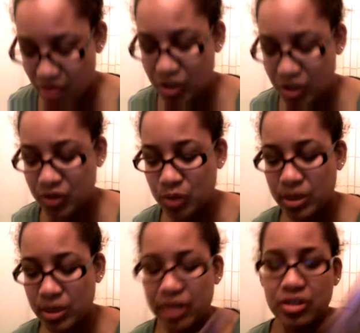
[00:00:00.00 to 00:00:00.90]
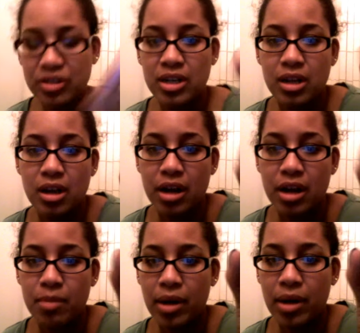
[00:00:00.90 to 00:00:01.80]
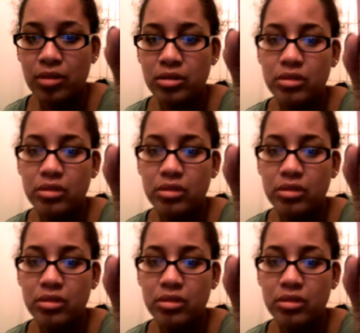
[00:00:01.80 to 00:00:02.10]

This first one here is in gunmetal.